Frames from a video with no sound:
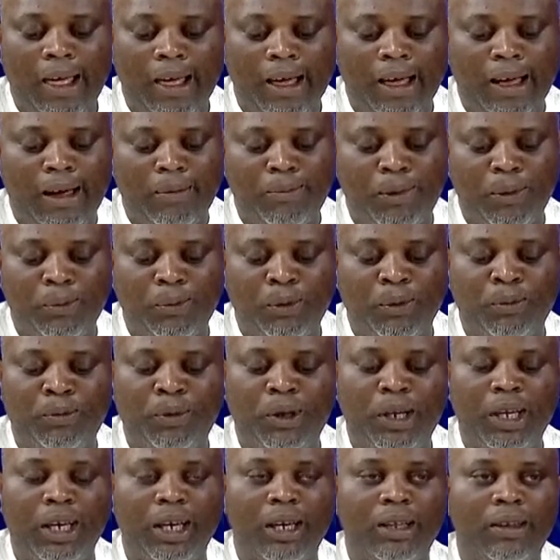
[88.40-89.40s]
People
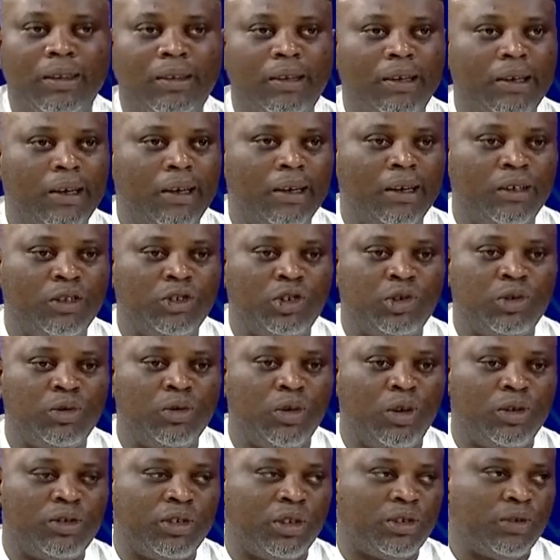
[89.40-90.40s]
bring in things through
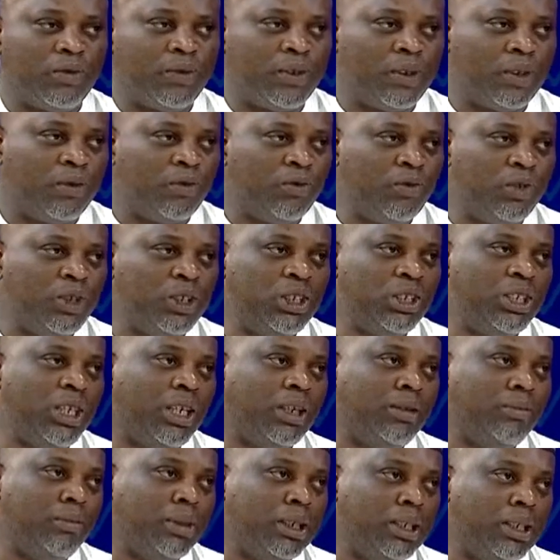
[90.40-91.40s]
all sort of
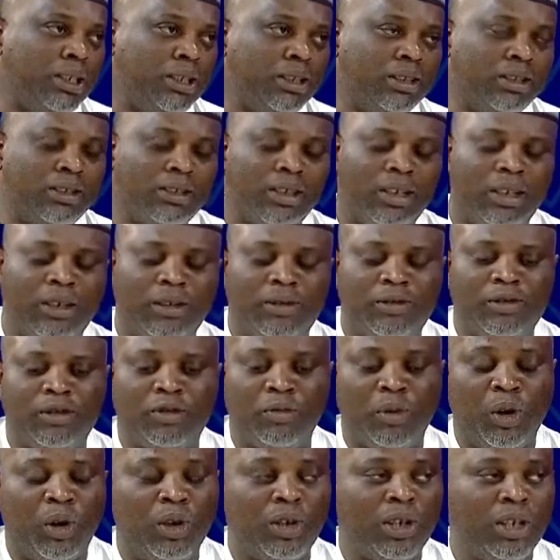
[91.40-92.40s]
unofficial means, a lot of
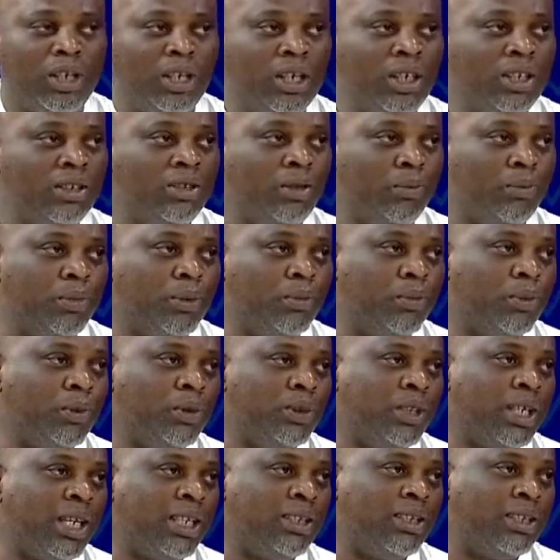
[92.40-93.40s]
smuggling. Some people,
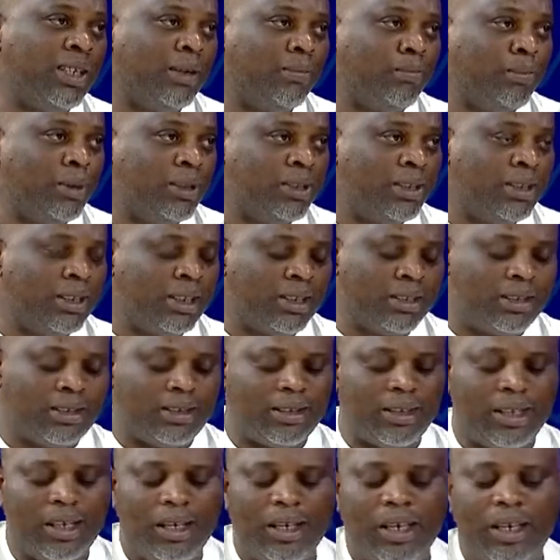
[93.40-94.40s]
that's their business,
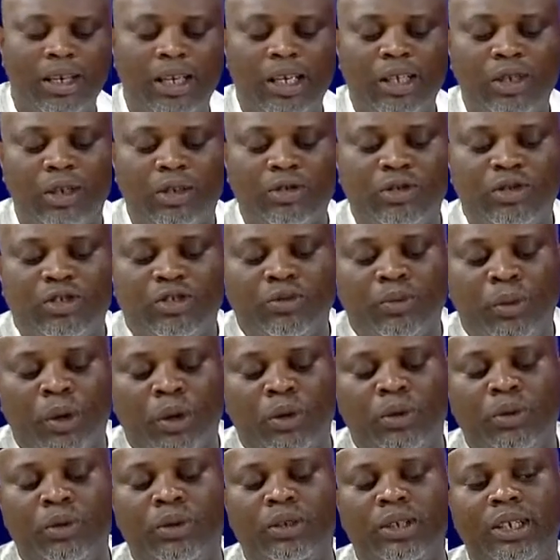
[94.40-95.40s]
just to
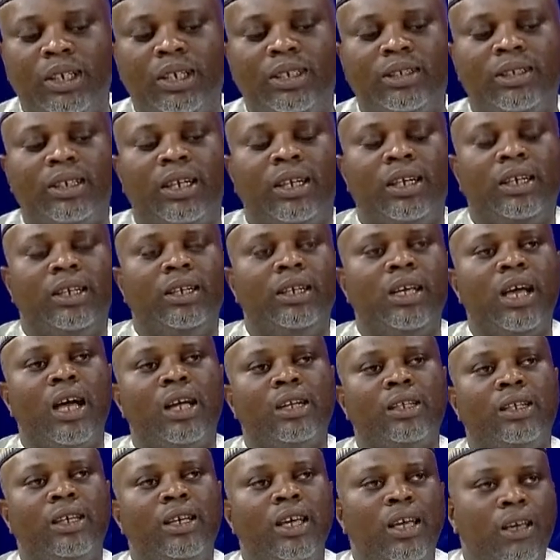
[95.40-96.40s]
smuggle things in.
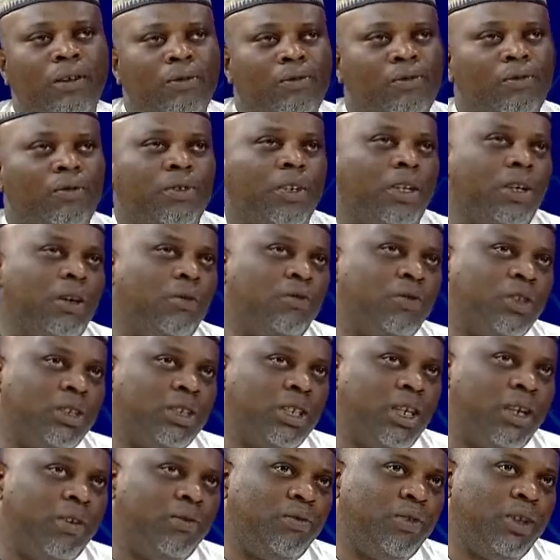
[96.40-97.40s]
And if the
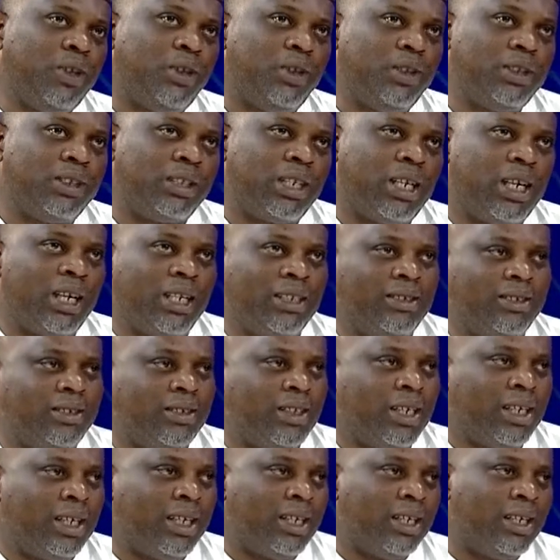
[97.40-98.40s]
official figures are as
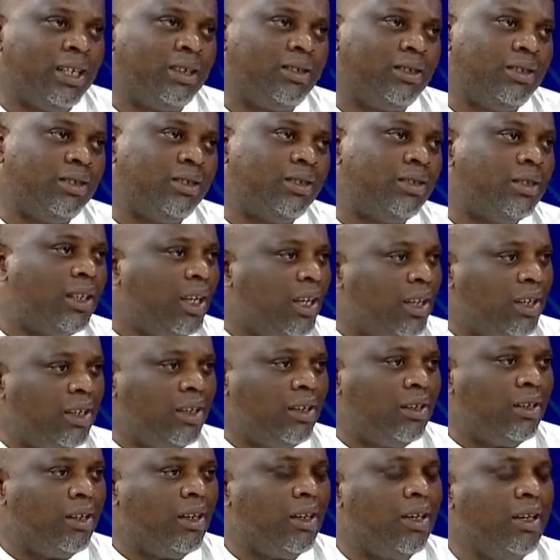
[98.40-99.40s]
dire as he's
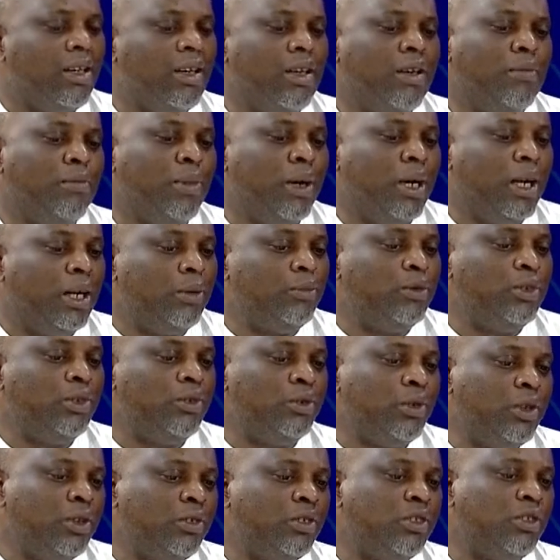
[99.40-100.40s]
saying, perhaps the
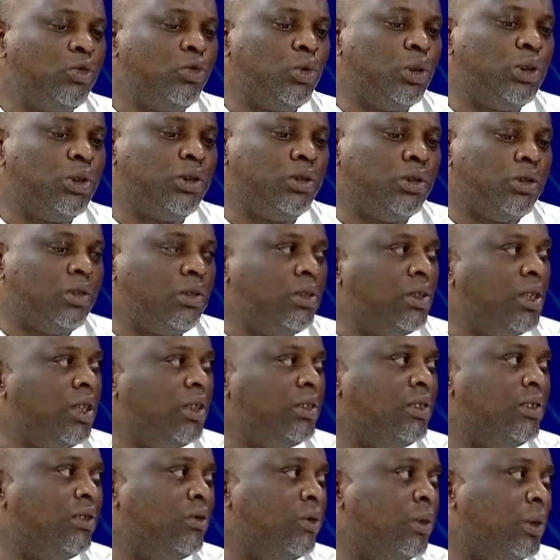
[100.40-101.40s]
real situation on
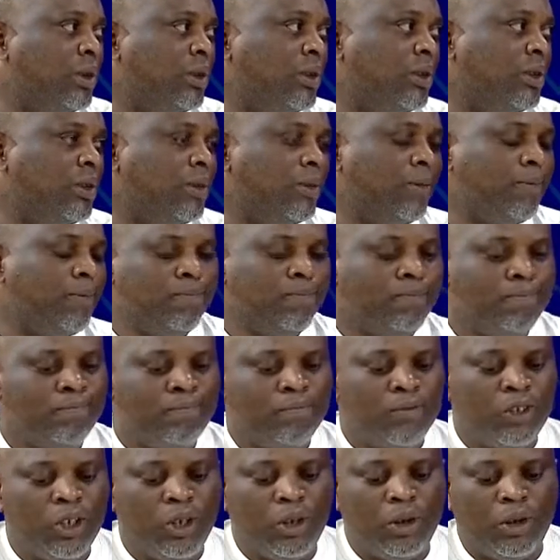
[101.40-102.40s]
ground is worse.
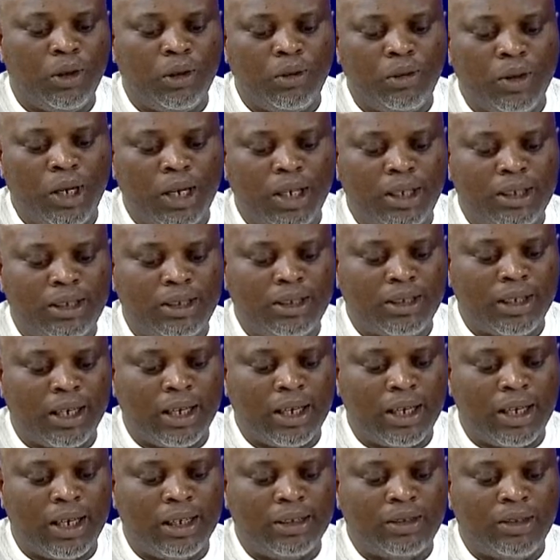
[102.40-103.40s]
You know, and
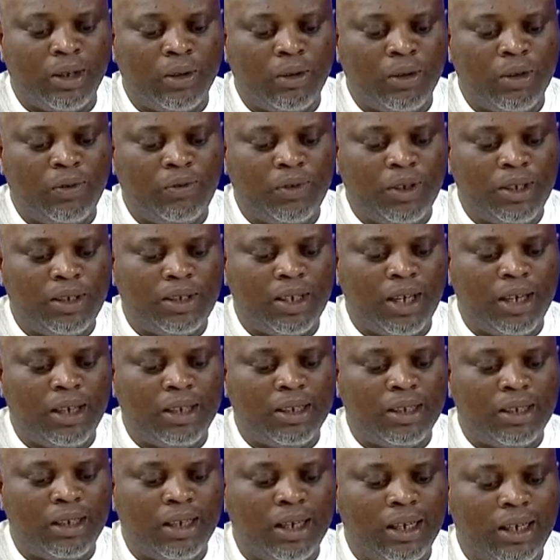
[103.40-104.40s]
so if he's
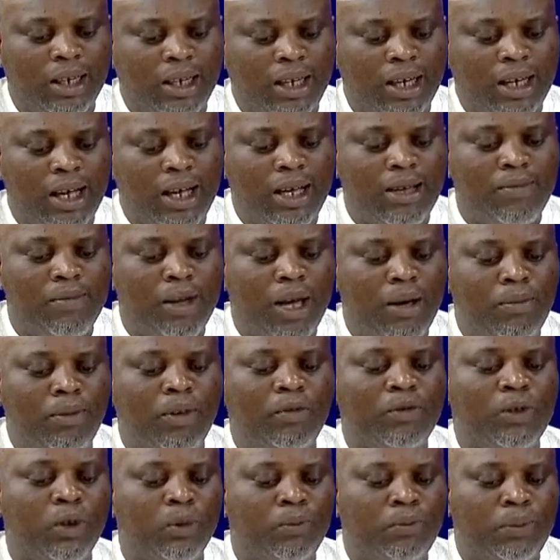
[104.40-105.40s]
saying, I'm
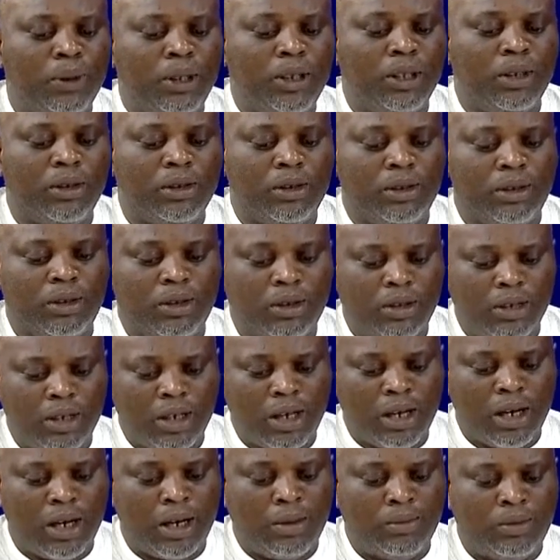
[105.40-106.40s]
of the opinion,
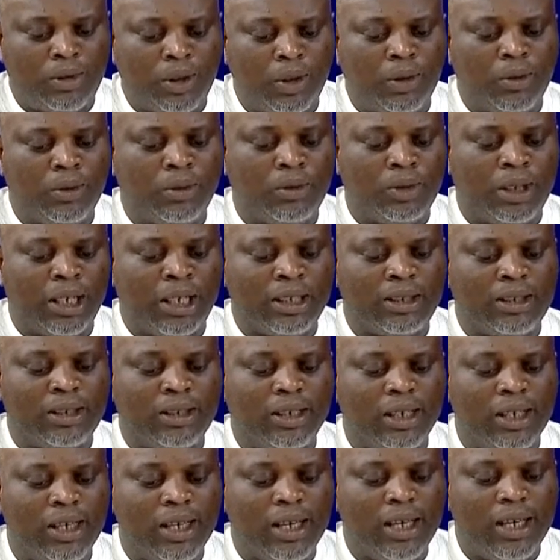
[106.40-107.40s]
though, that
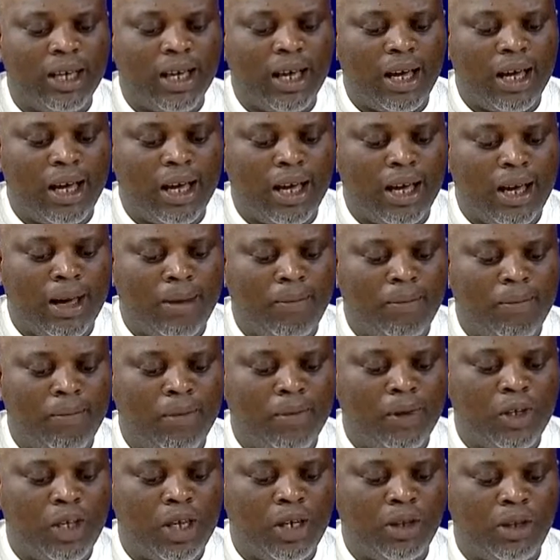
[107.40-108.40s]

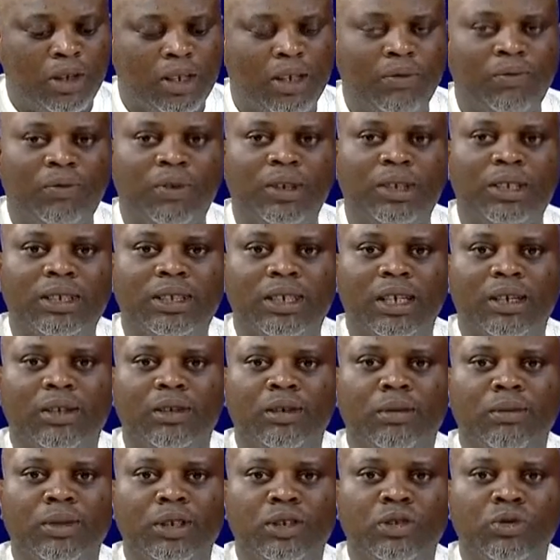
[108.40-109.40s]
in order for this
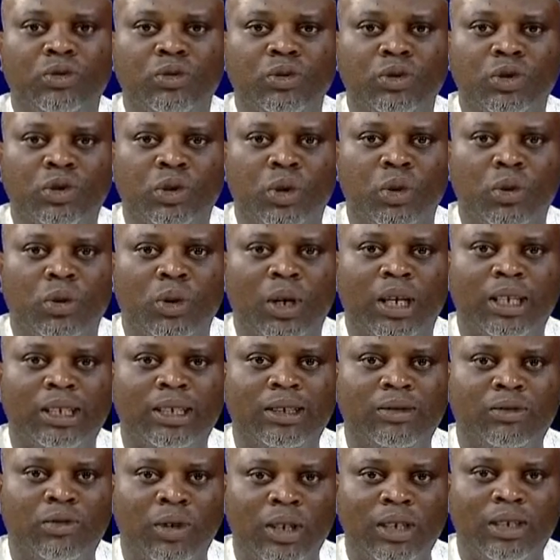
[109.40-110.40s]
economy to grow at
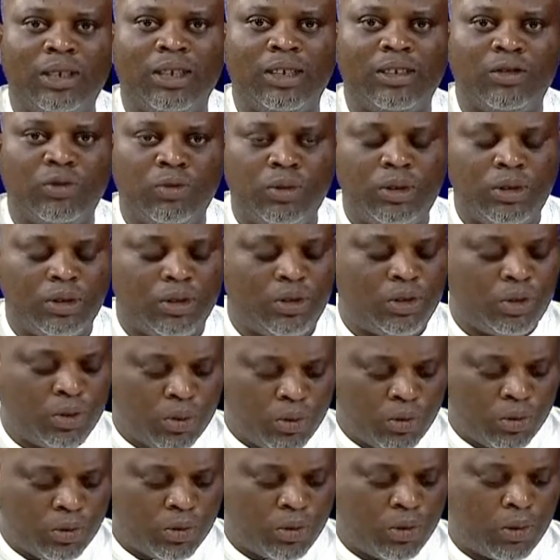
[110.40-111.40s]
the rate at which it
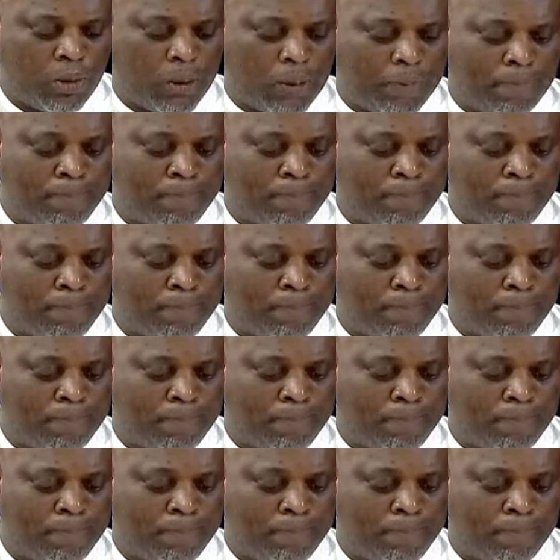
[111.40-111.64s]
should grow,